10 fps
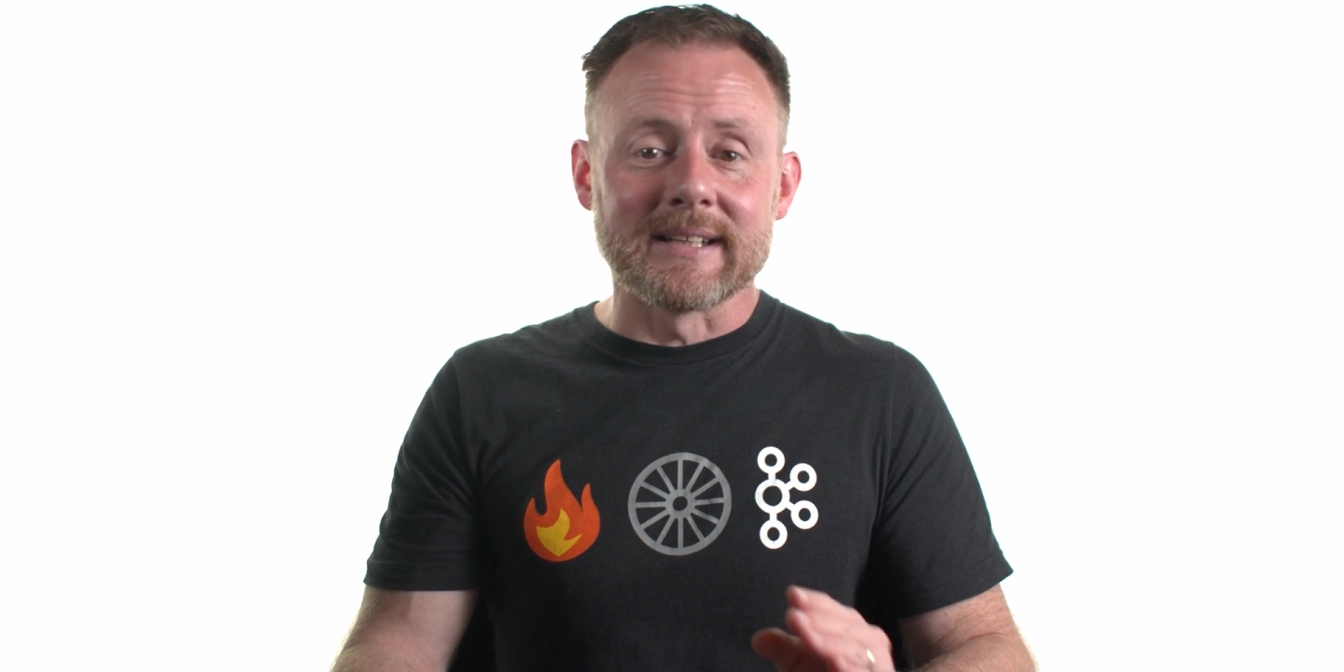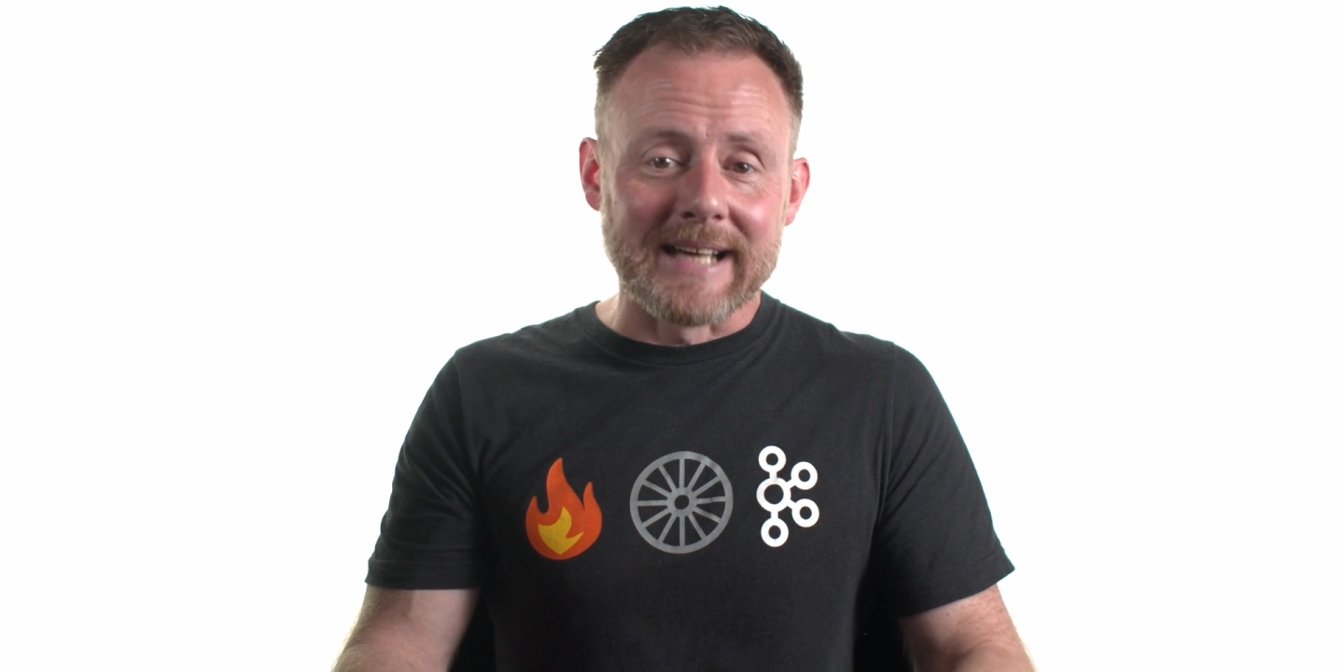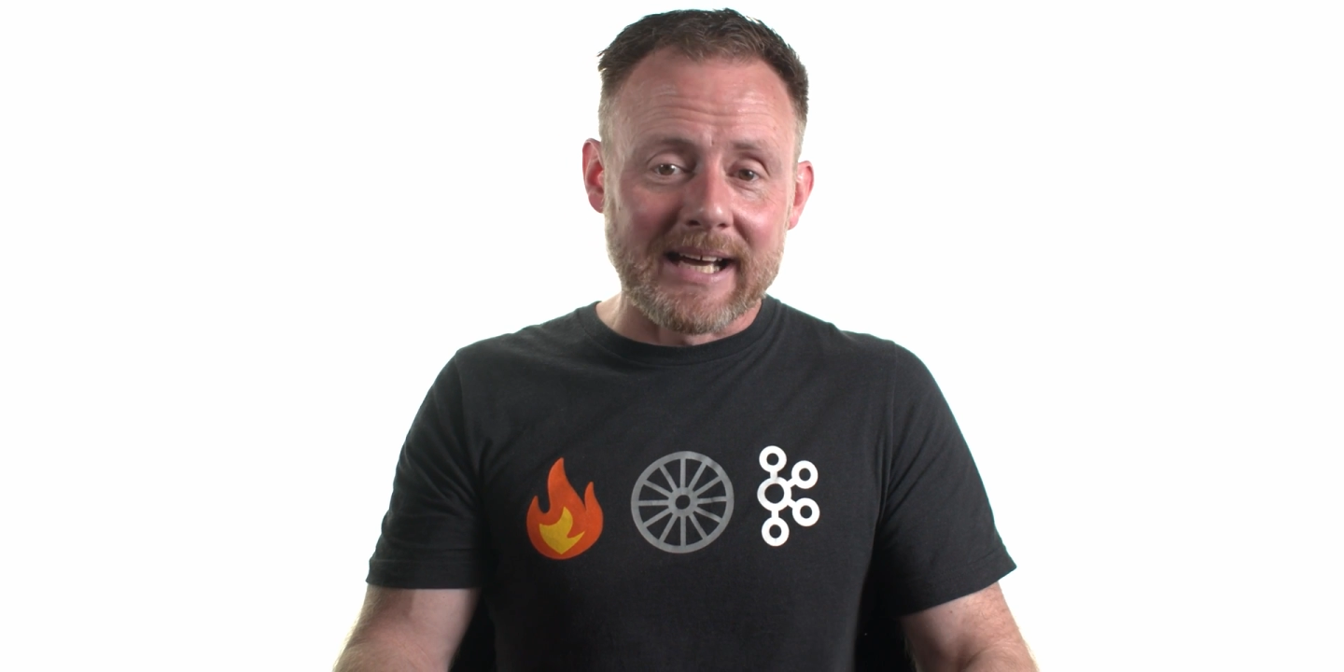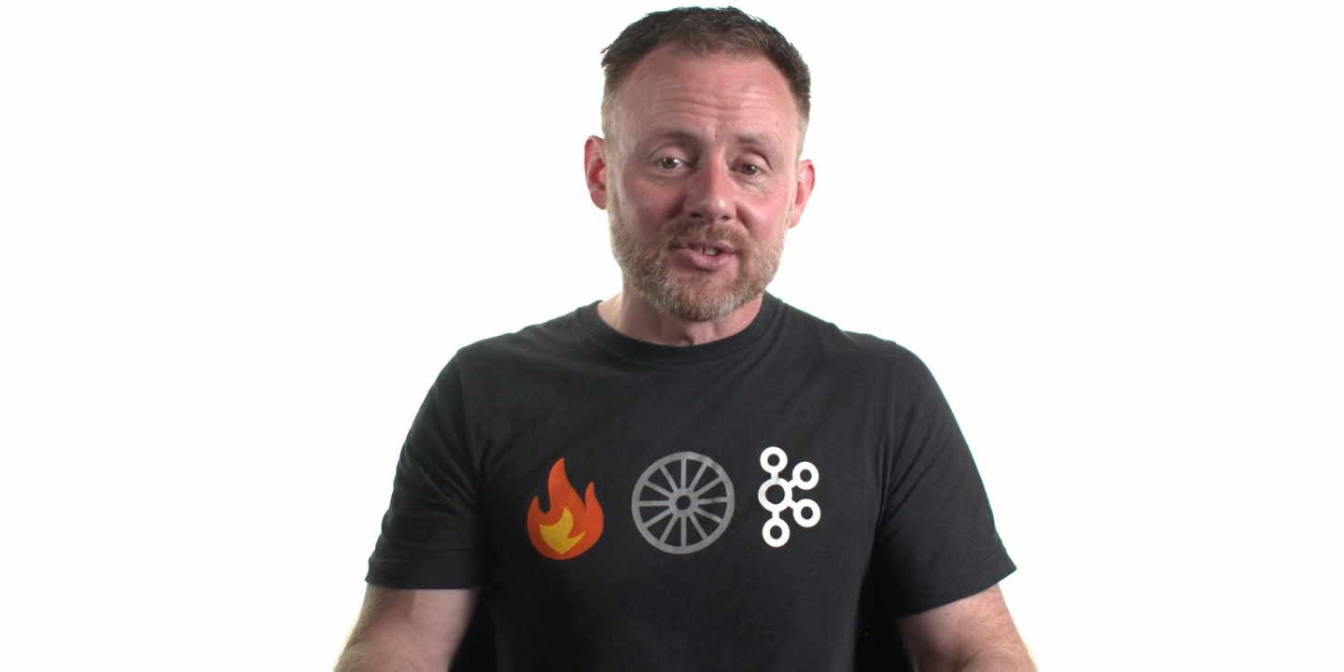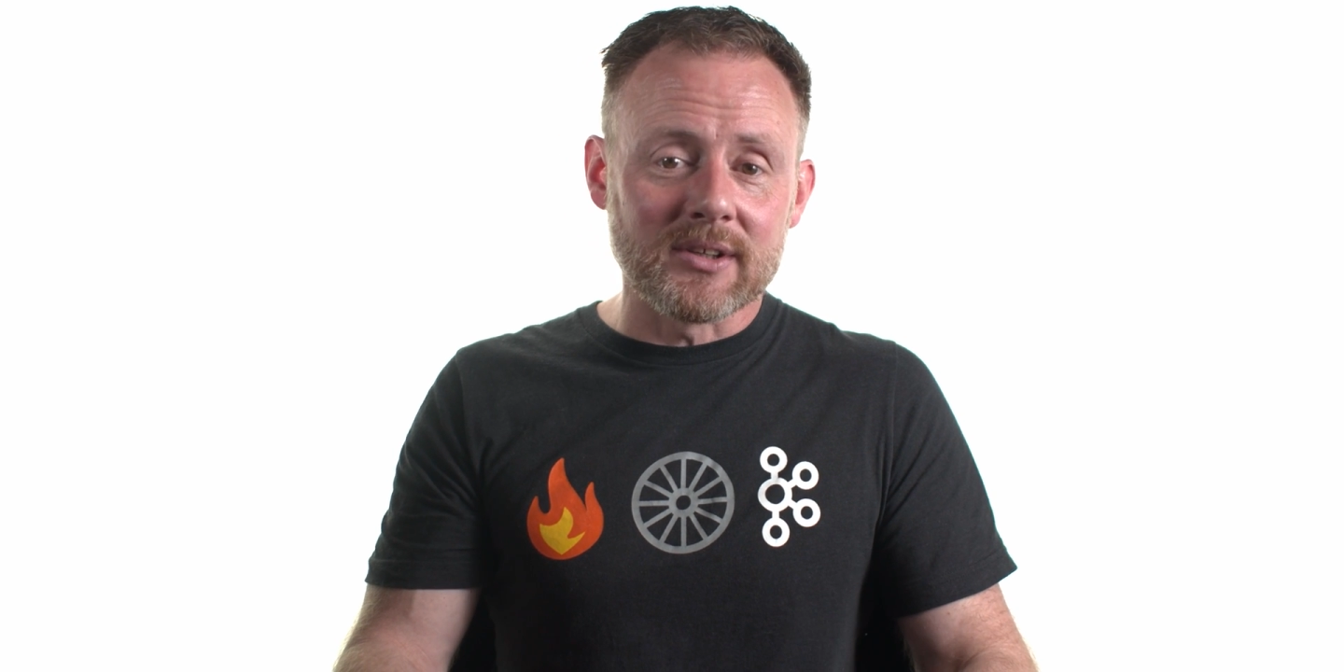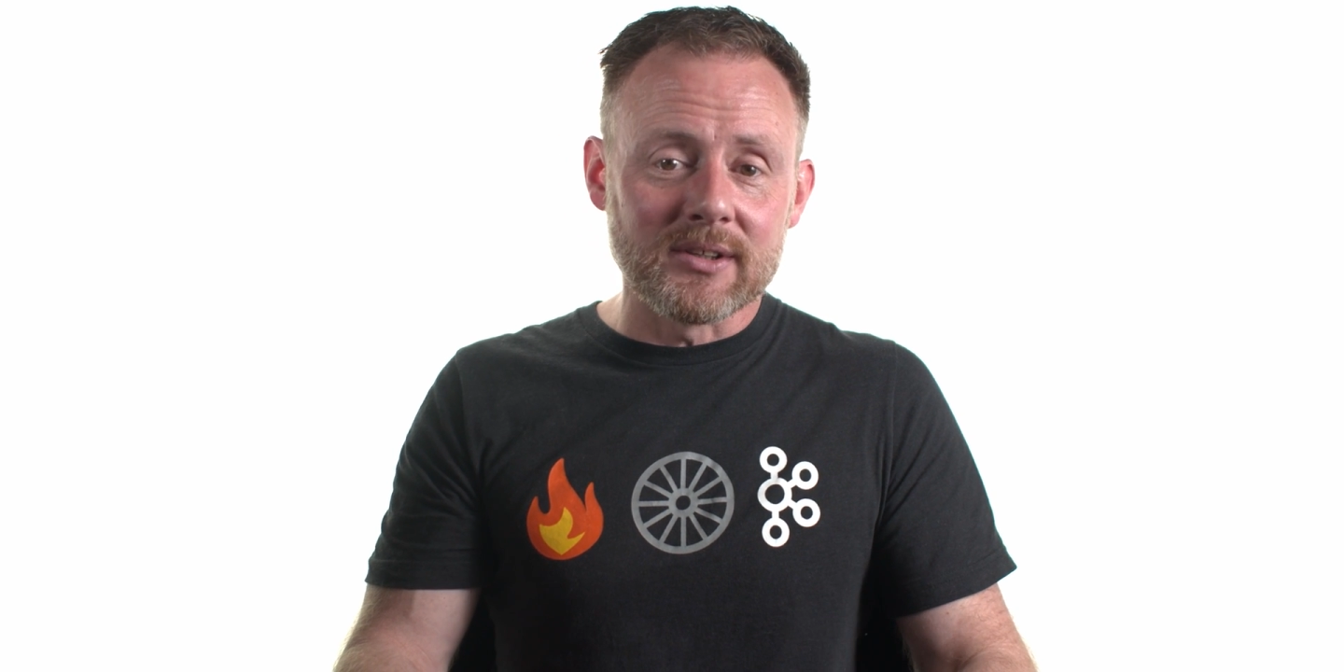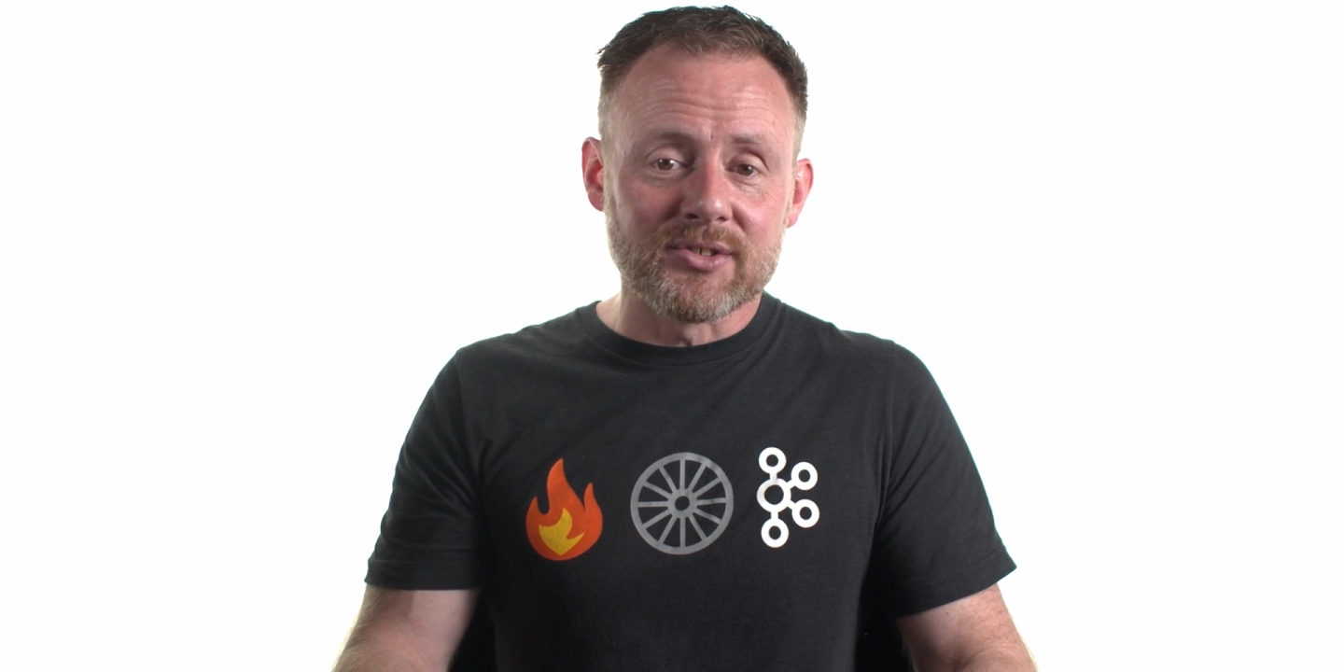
elastically